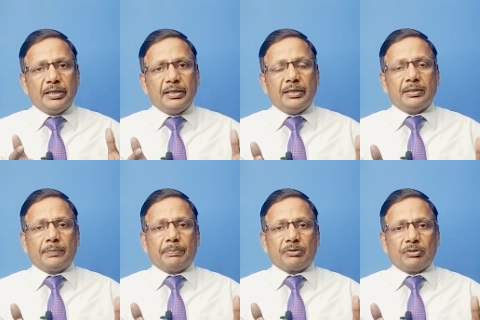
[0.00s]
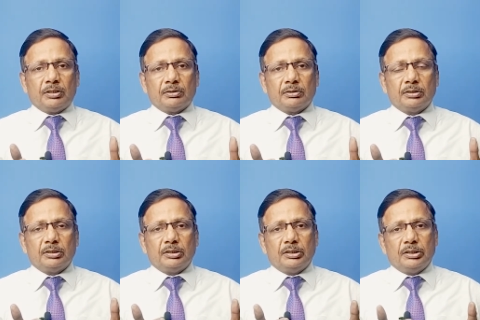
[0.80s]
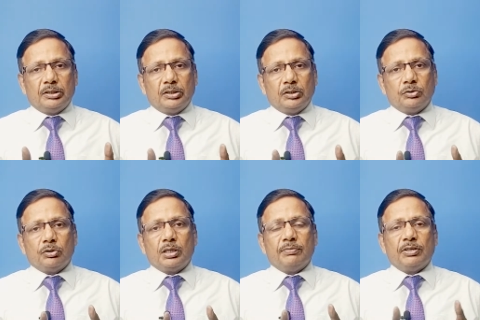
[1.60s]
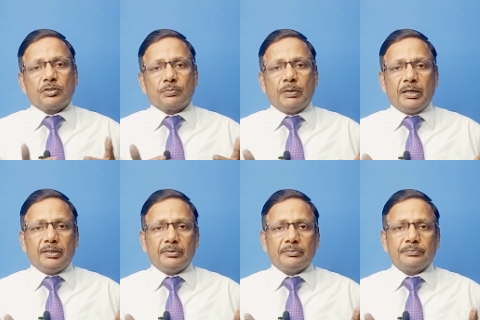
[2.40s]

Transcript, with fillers: any other person, you give a smile.